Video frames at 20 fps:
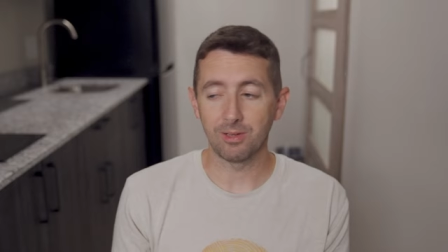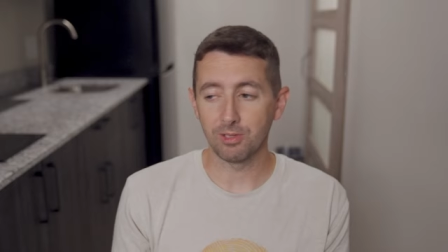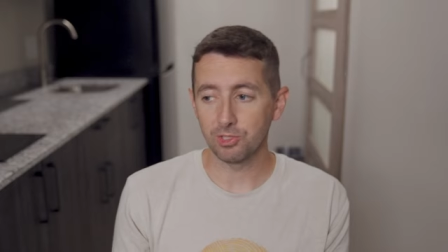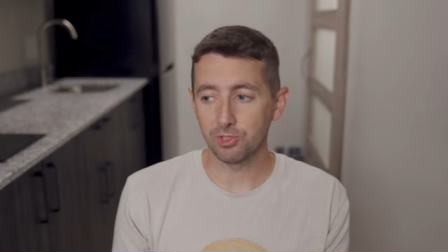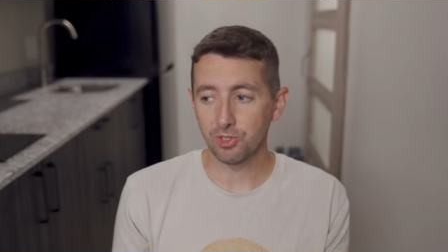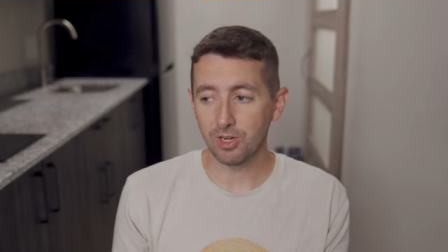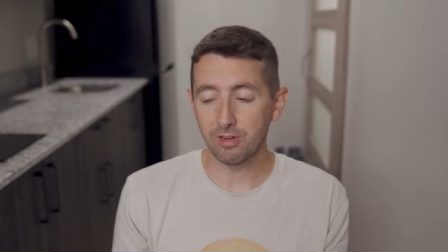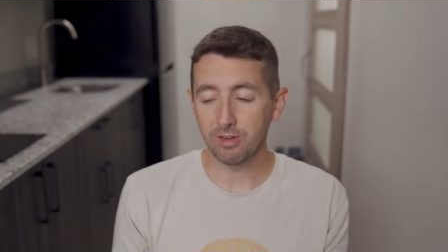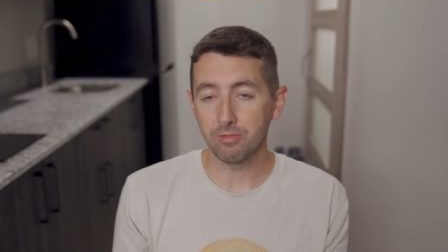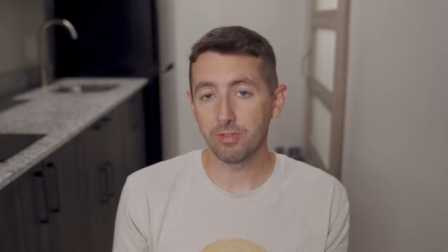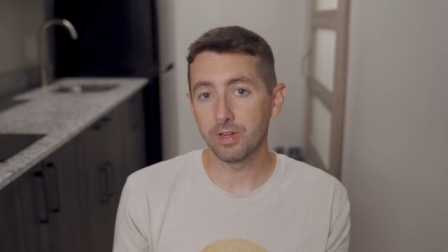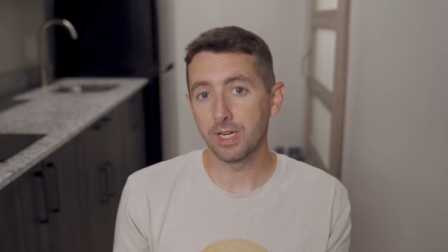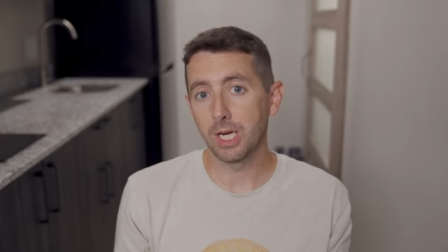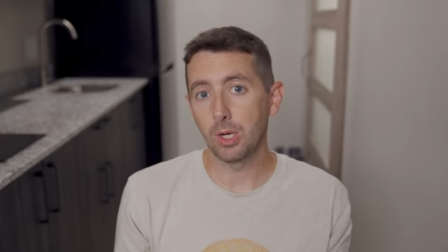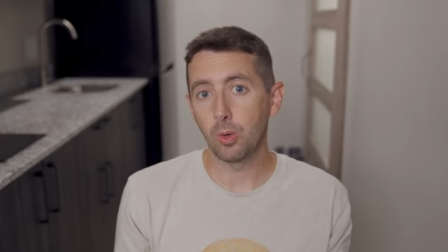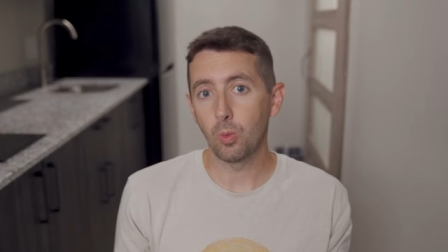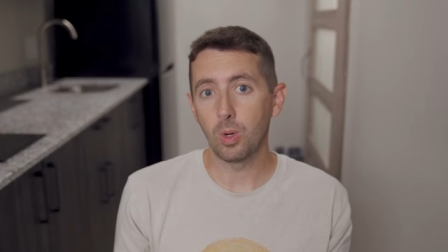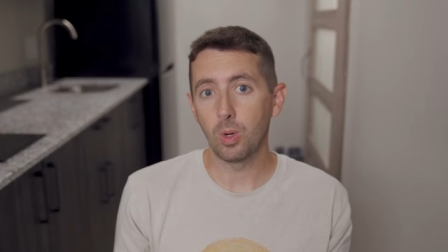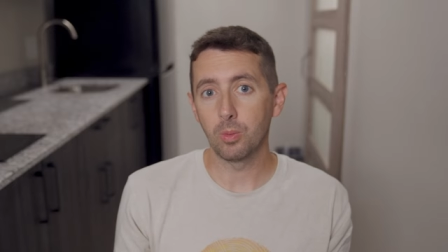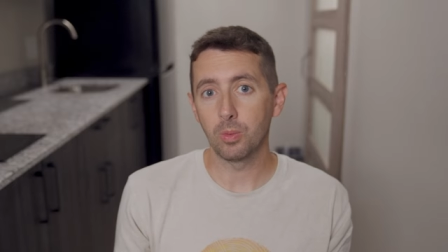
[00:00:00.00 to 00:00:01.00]
I was trying to figure
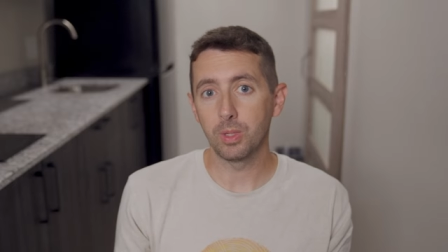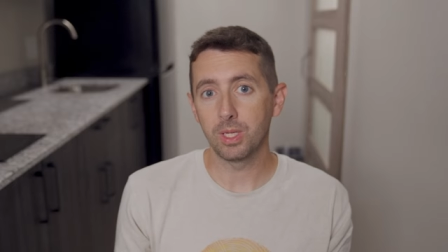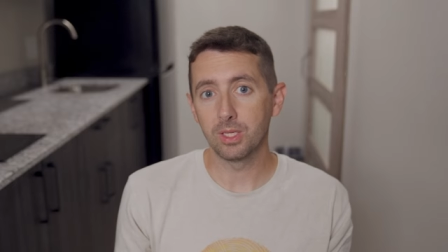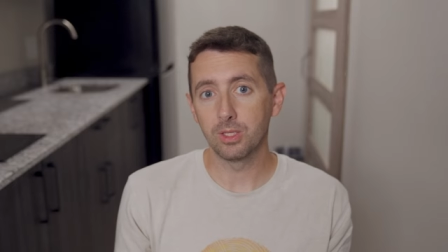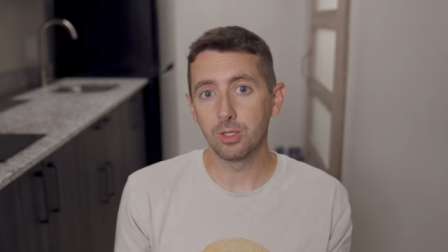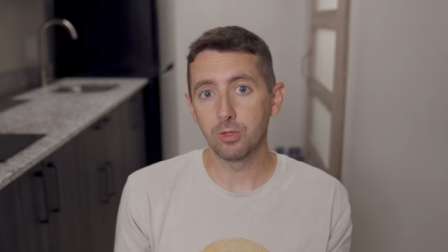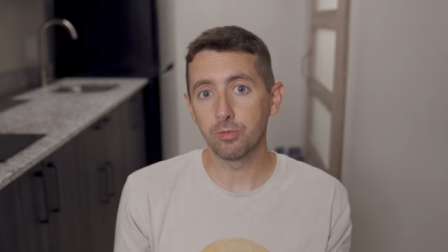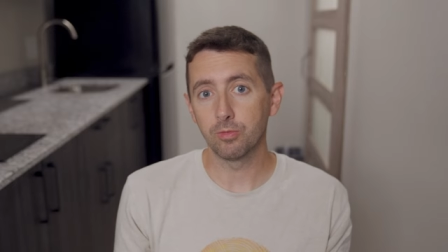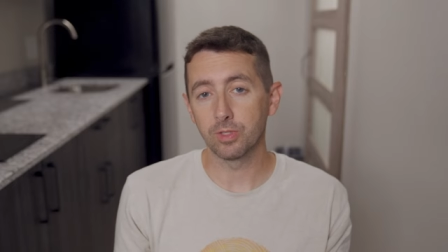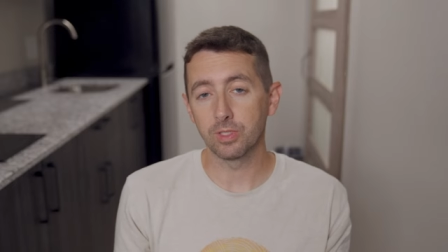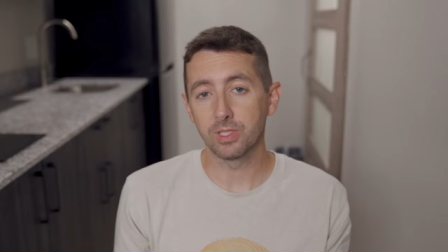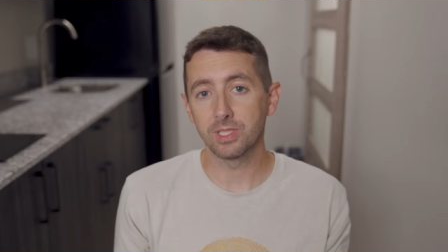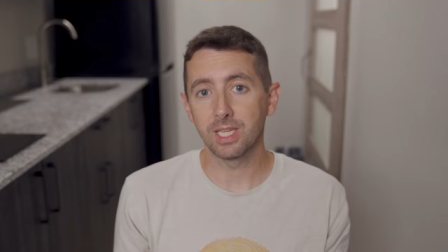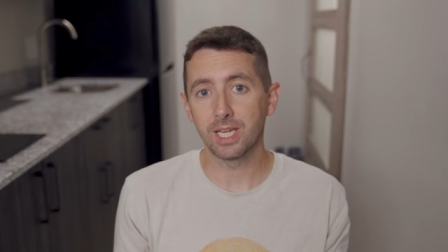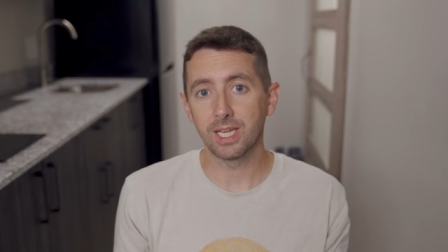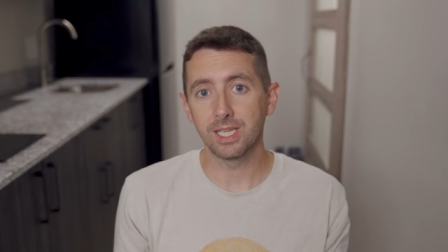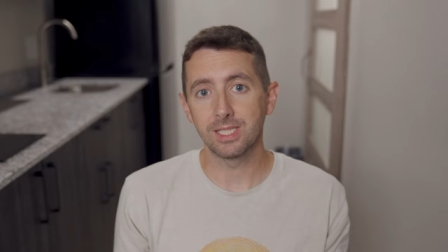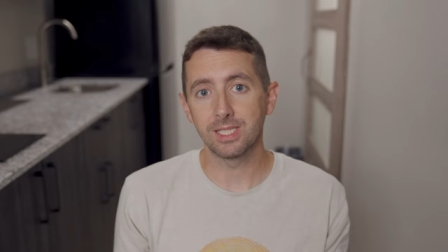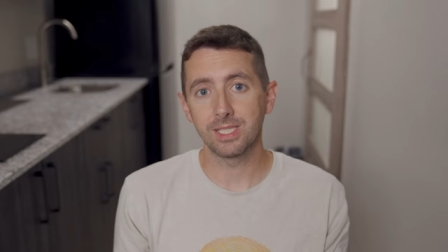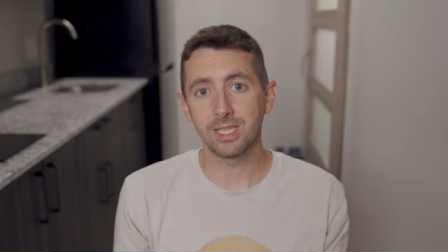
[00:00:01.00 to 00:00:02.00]
out what we could do for
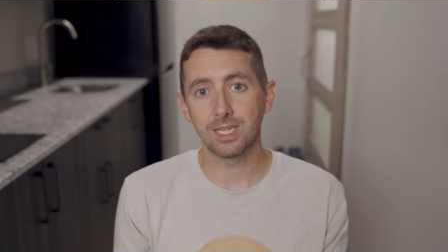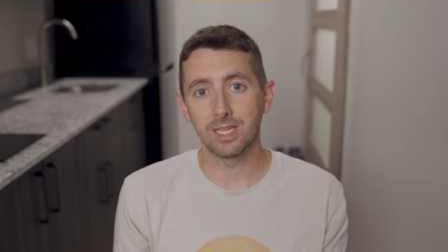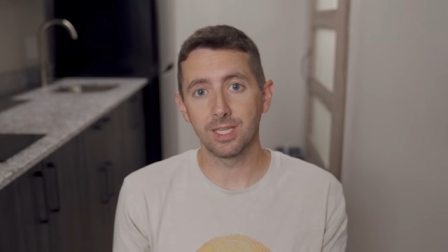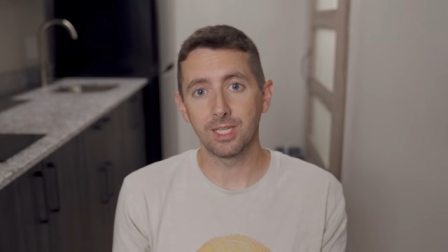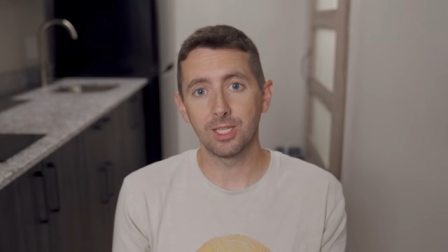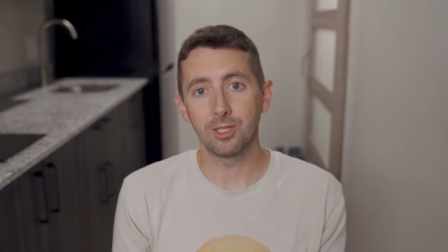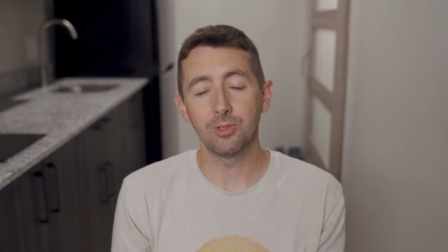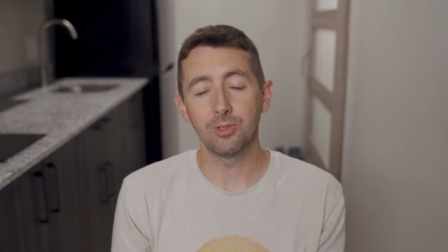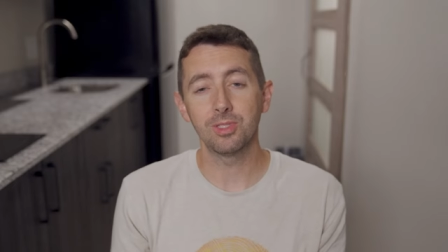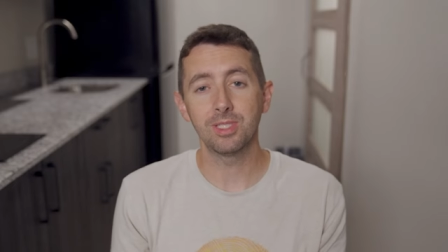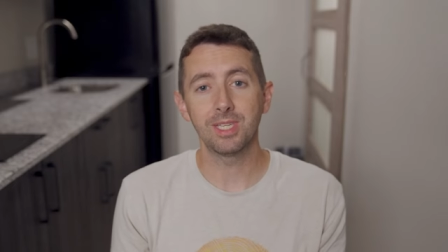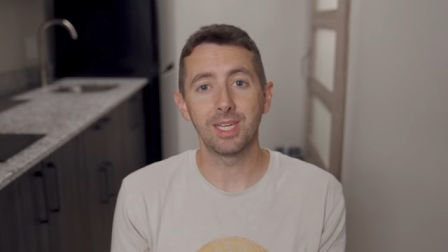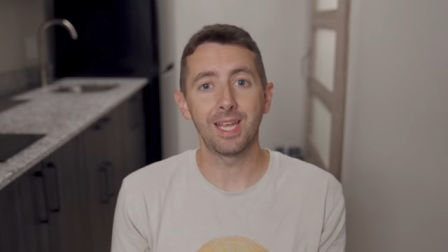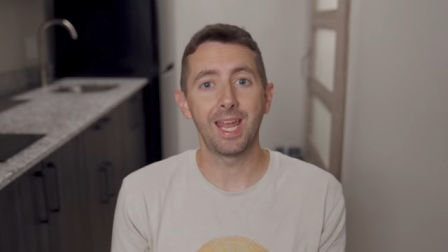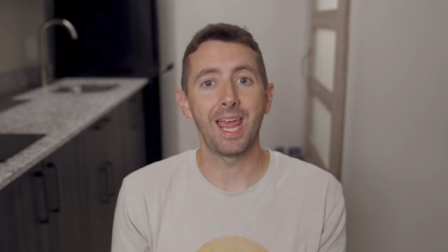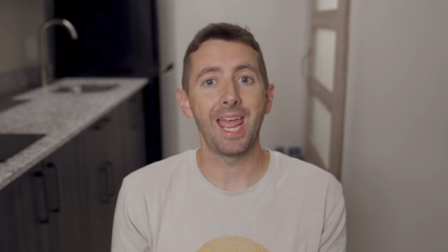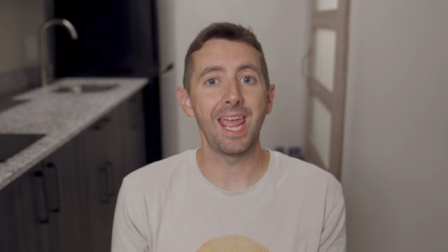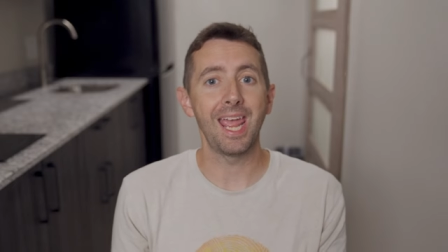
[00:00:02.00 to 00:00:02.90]
sites in Houston.